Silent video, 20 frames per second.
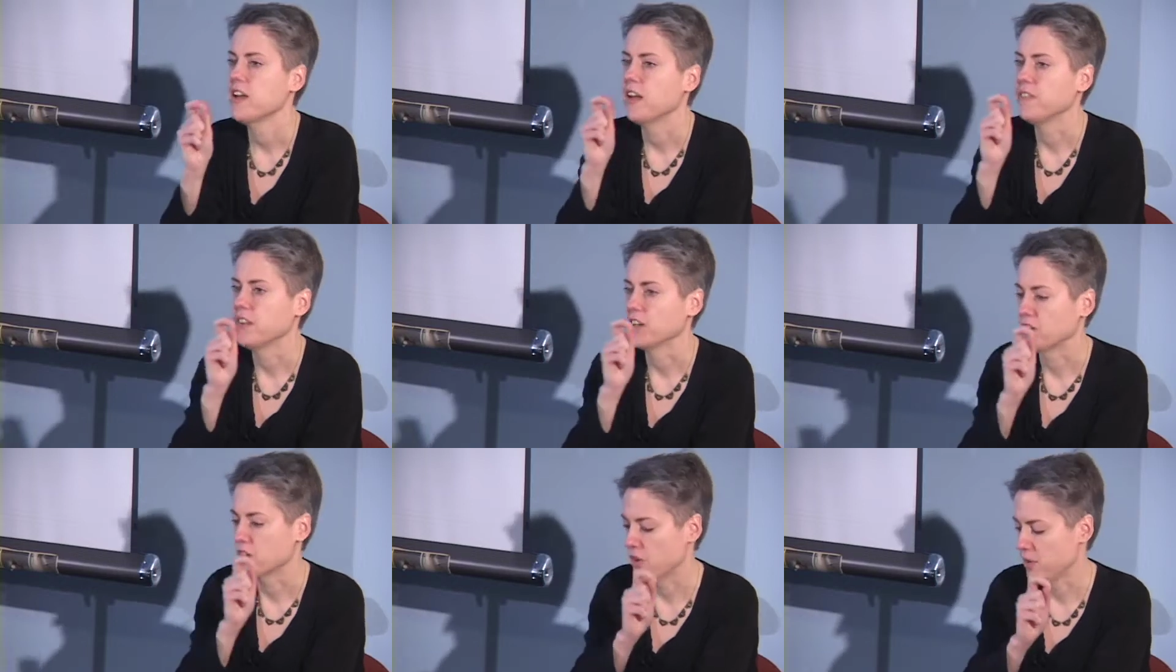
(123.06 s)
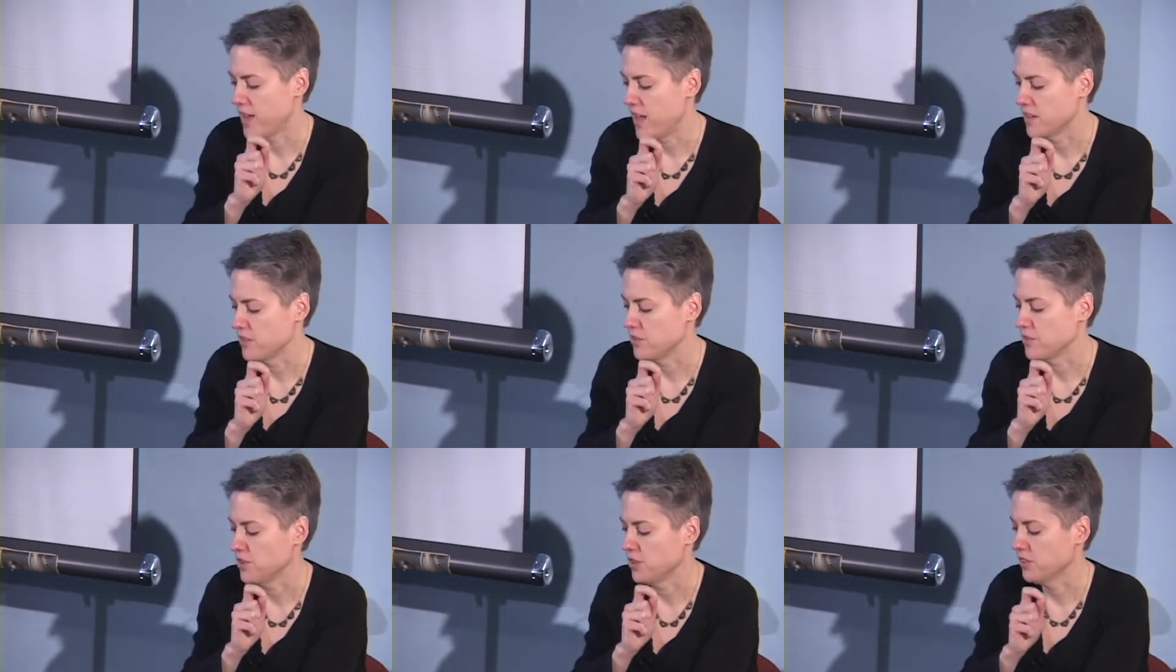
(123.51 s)
and then go ahead
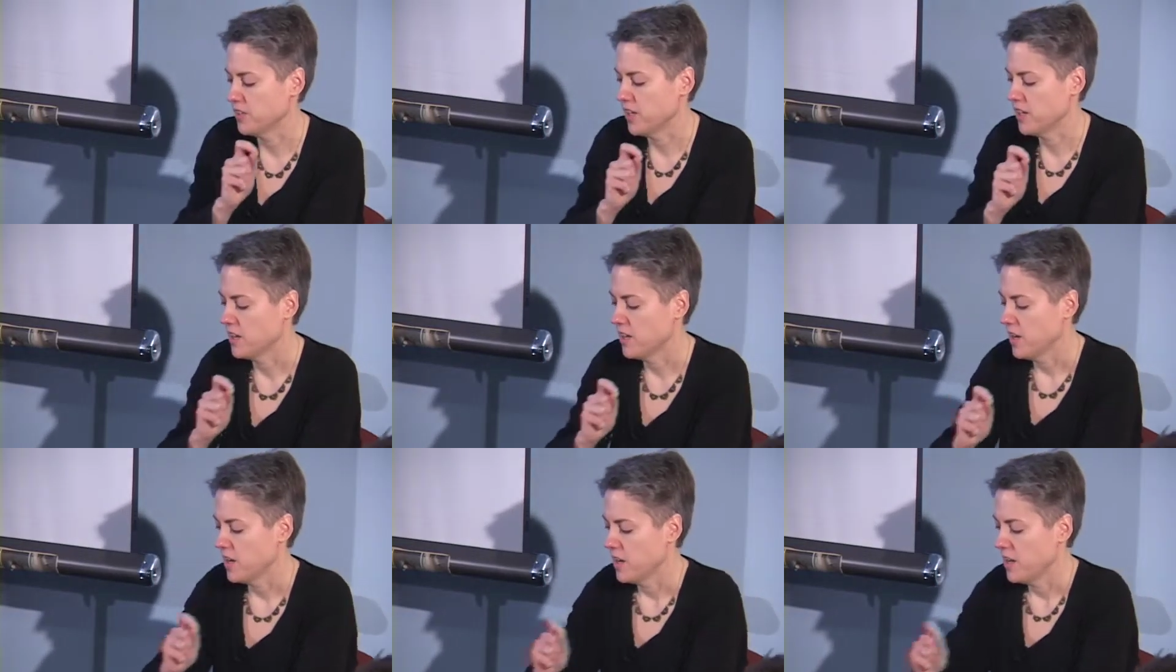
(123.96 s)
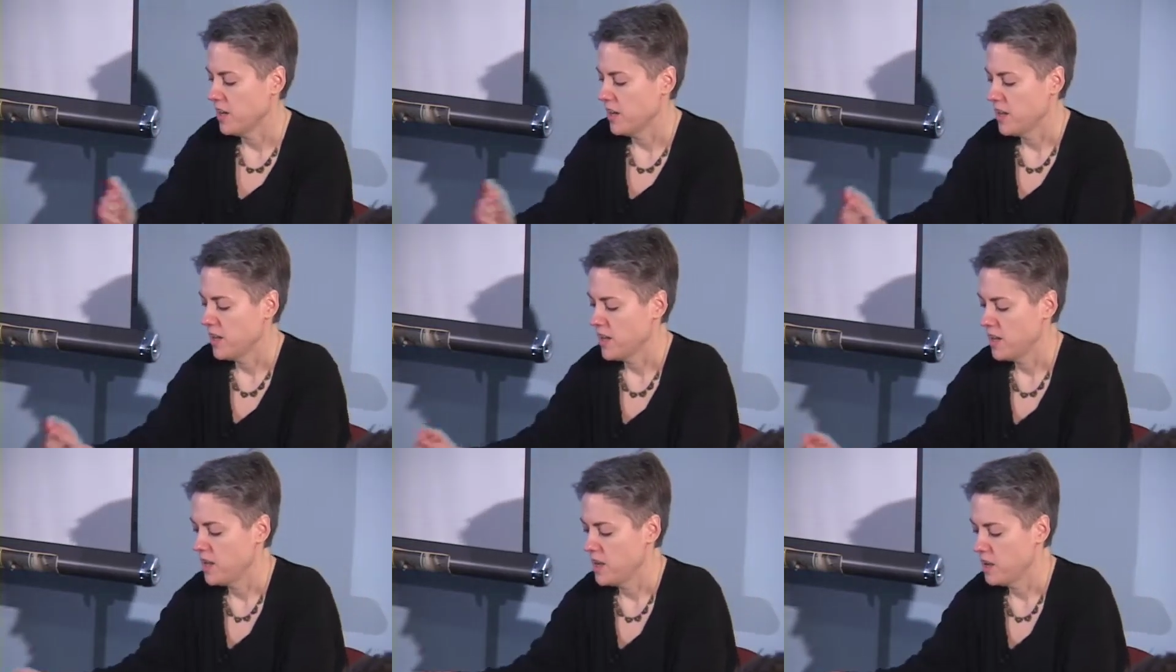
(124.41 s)
and do it.
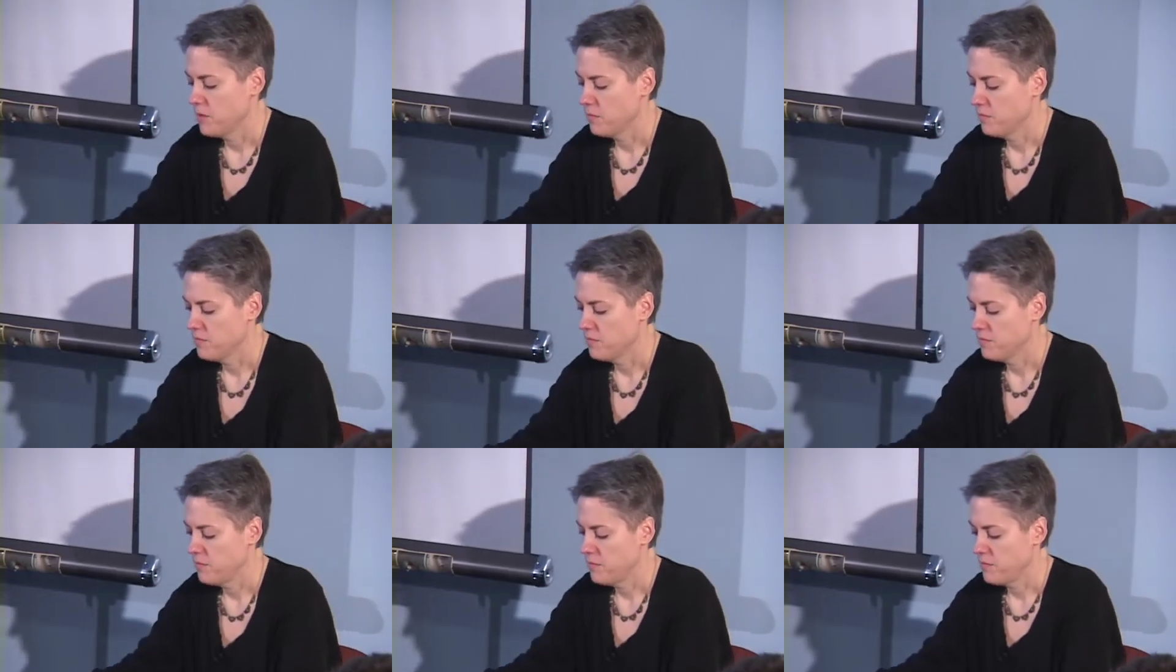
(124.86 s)
Um,